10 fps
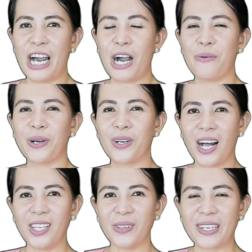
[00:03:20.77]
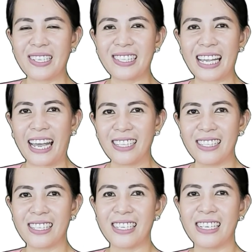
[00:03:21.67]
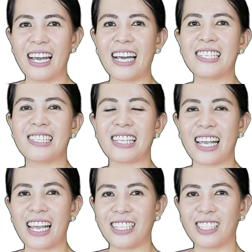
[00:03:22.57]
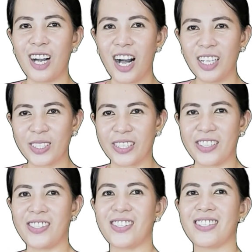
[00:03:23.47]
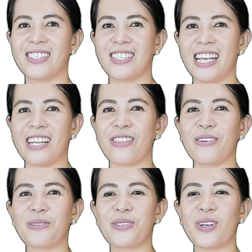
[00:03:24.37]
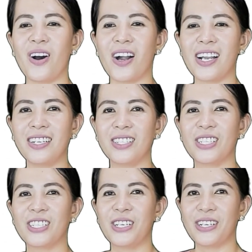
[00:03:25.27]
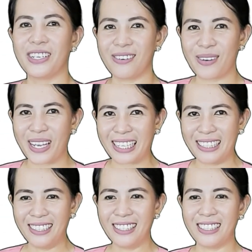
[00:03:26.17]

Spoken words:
Our coloring set has 8 colors, and those are green,